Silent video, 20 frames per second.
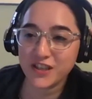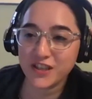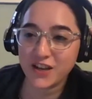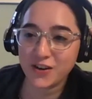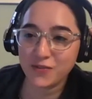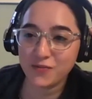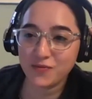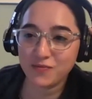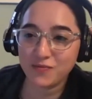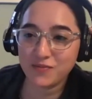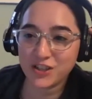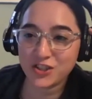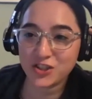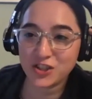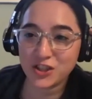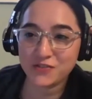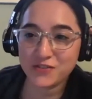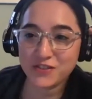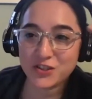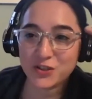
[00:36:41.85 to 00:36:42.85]
I'm not
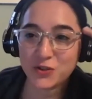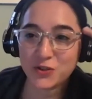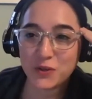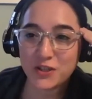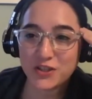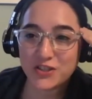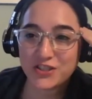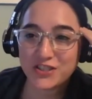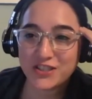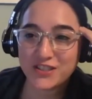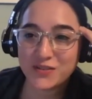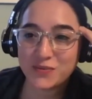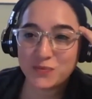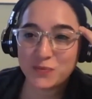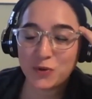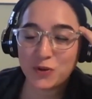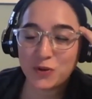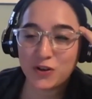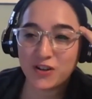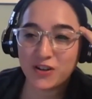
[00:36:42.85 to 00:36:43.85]
sure if it's a question or
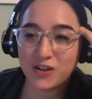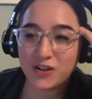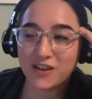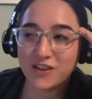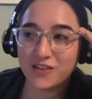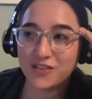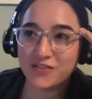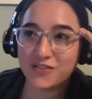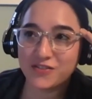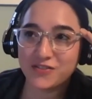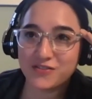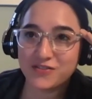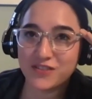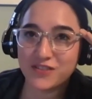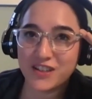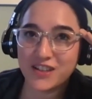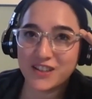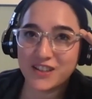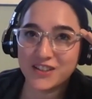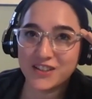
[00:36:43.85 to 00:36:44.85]
more of
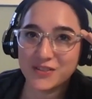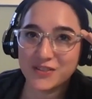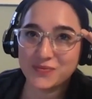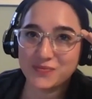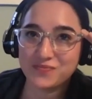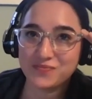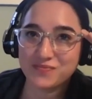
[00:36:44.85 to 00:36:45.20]
kind